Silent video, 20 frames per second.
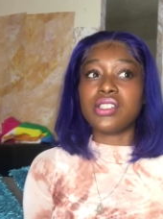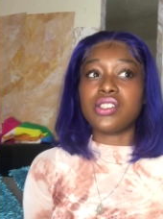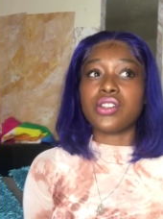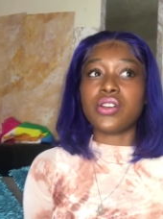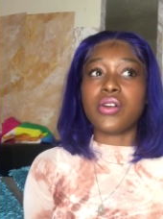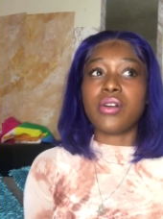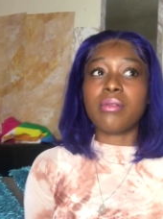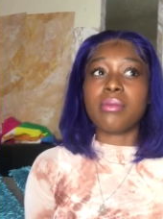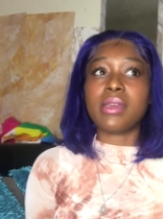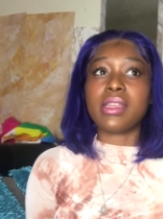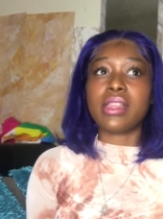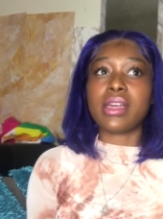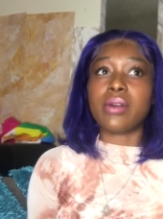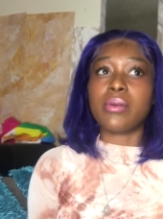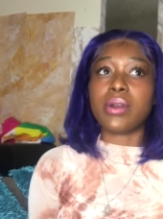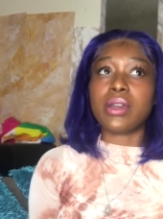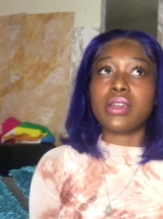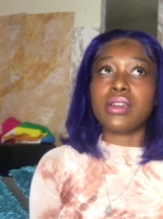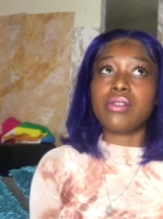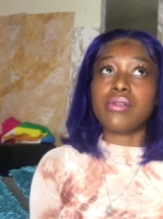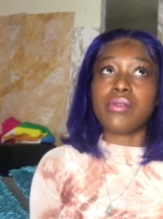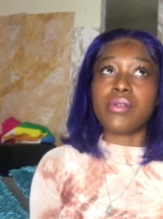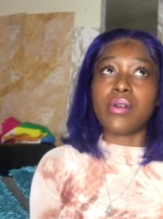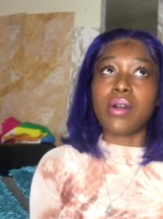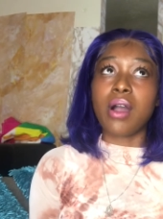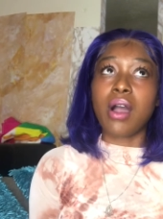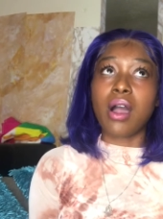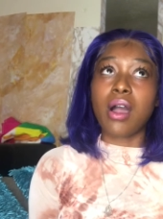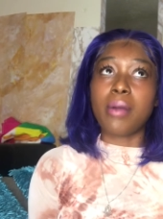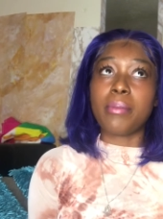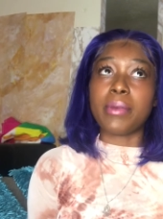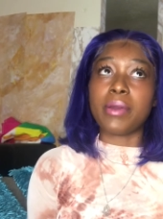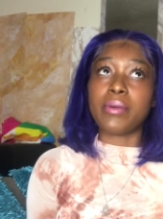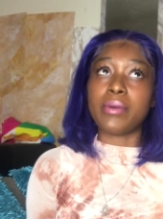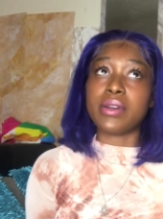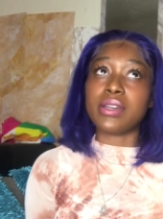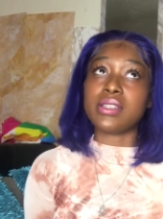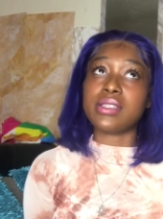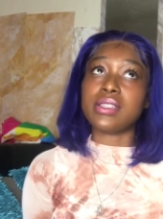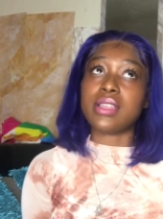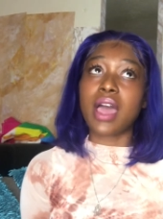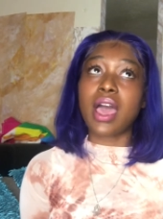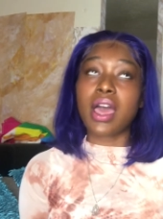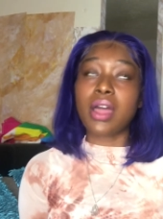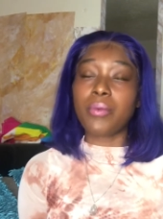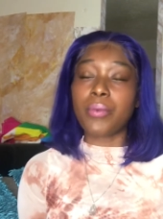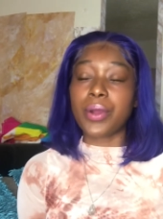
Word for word: showing me like where he grew up and where his dad